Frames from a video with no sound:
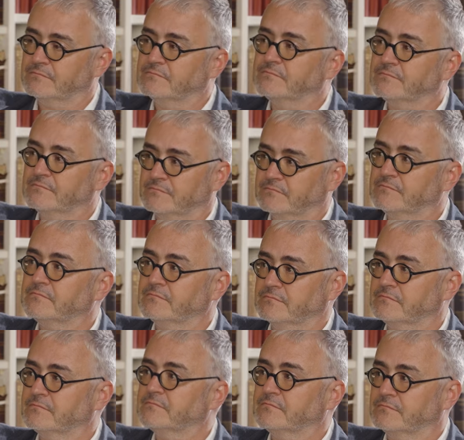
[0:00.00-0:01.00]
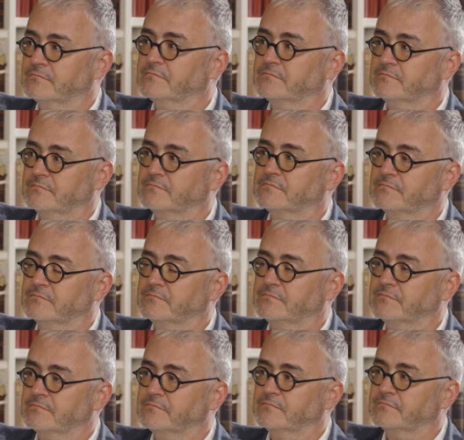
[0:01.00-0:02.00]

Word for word: it is a documentation. Mm -hmm. It's,